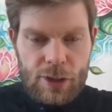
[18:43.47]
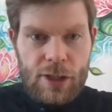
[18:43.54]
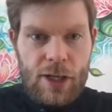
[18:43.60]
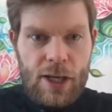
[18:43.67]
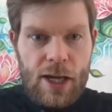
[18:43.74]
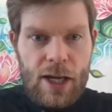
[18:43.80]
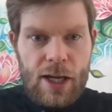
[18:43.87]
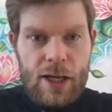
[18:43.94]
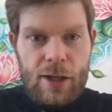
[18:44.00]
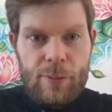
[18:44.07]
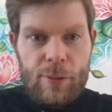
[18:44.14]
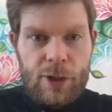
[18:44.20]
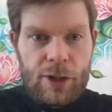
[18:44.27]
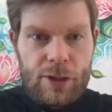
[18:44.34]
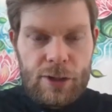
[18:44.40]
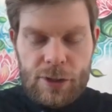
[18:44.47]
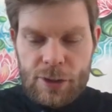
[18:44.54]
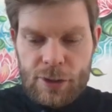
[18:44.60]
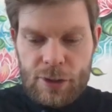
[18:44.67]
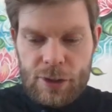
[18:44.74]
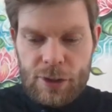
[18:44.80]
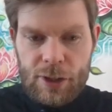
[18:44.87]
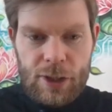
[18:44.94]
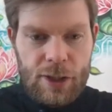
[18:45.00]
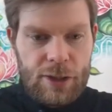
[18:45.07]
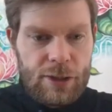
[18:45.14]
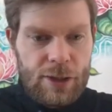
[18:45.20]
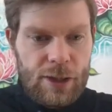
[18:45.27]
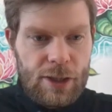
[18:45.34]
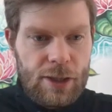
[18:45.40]
name,
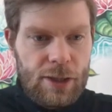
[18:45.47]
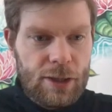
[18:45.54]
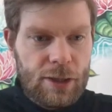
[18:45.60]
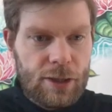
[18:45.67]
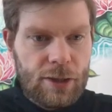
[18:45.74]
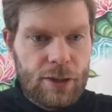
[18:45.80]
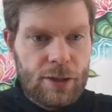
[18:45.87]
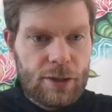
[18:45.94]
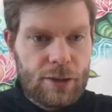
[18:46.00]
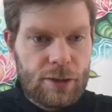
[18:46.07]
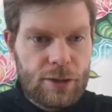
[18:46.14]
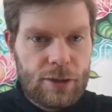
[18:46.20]
and then